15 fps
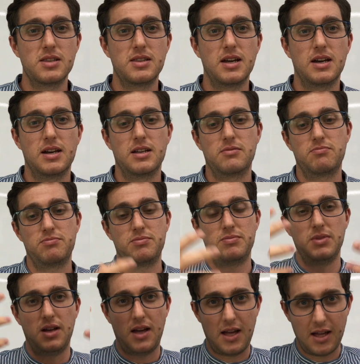that
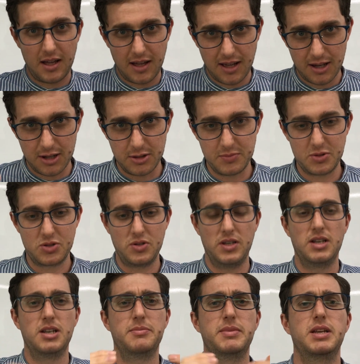helps to
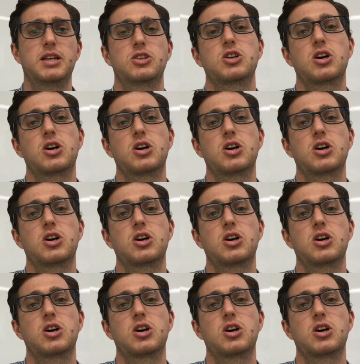eliminate